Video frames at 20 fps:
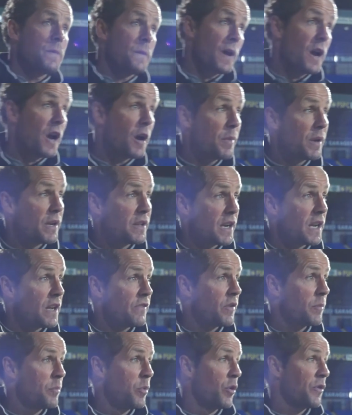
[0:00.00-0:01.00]
Yeah, it'll be
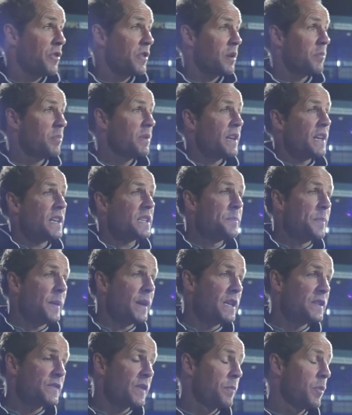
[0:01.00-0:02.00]
great for both of them, great
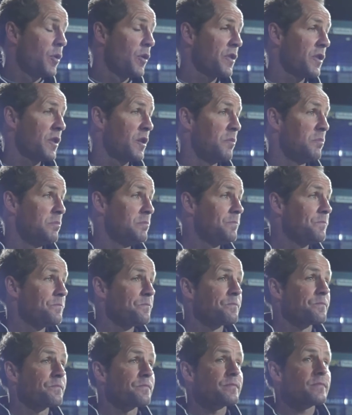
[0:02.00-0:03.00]
experience for both of them.
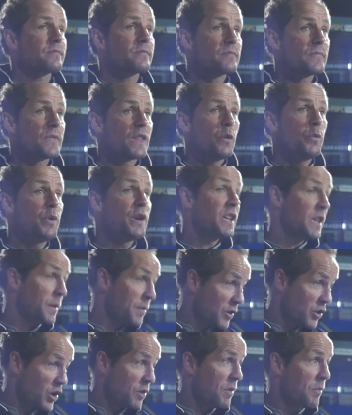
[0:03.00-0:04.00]
We could have
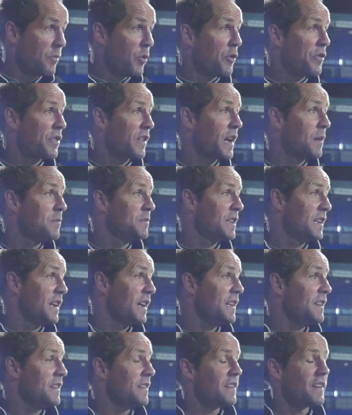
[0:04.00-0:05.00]
been doing with both of them
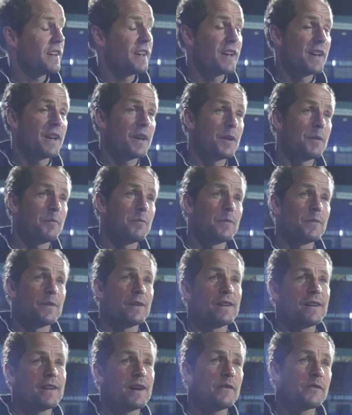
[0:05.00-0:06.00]
tonight
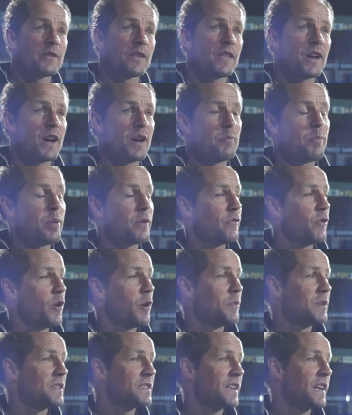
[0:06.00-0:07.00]
after that
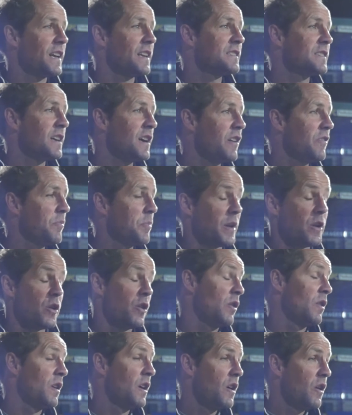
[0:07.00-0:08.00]
performance second half, but
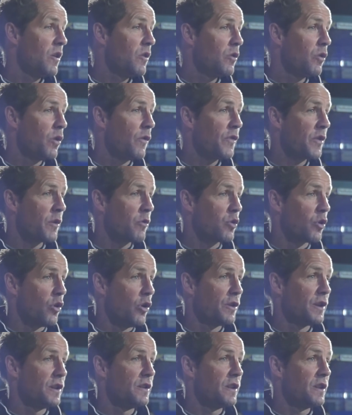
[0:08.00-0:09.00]
no, hopefully they'll
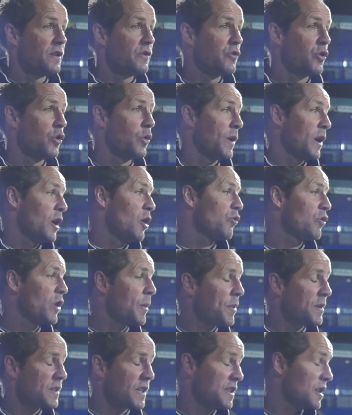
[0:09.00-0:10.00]
go on and do well.
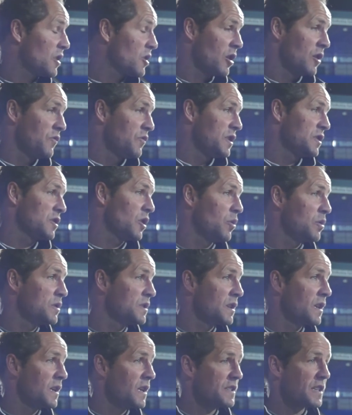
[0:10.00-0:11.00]
Represent your country is
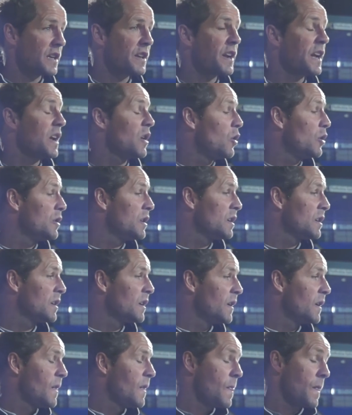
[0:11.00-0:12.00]
always, it's a great honour,
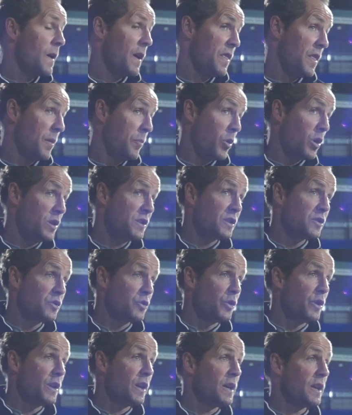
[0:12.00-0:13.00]
and the boys are
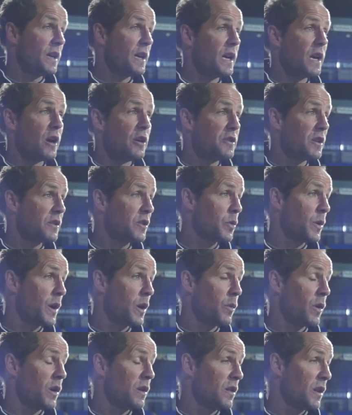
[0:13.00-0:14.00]
doing it
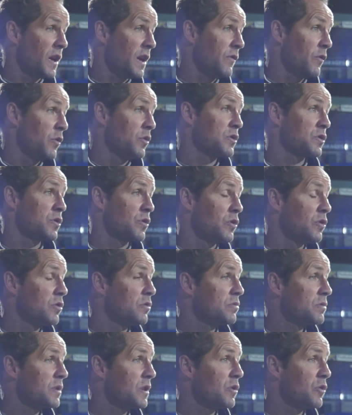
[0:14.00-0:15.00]
under-21 level,
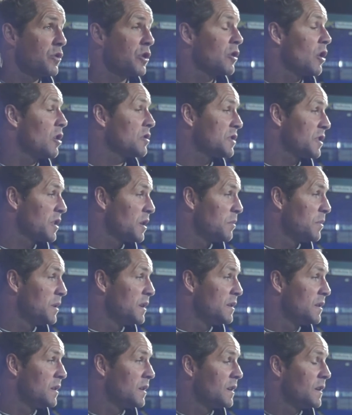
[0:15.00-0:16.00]
so, you know, good luck to them
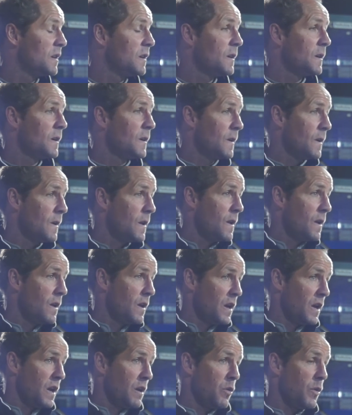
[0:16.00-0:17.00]
and
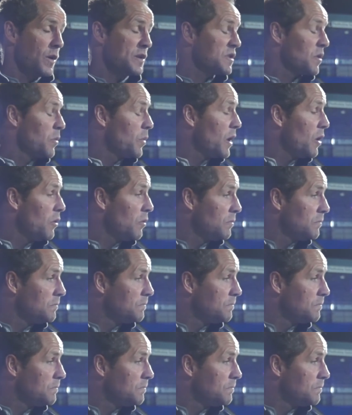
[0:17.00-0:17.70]
we wish them well.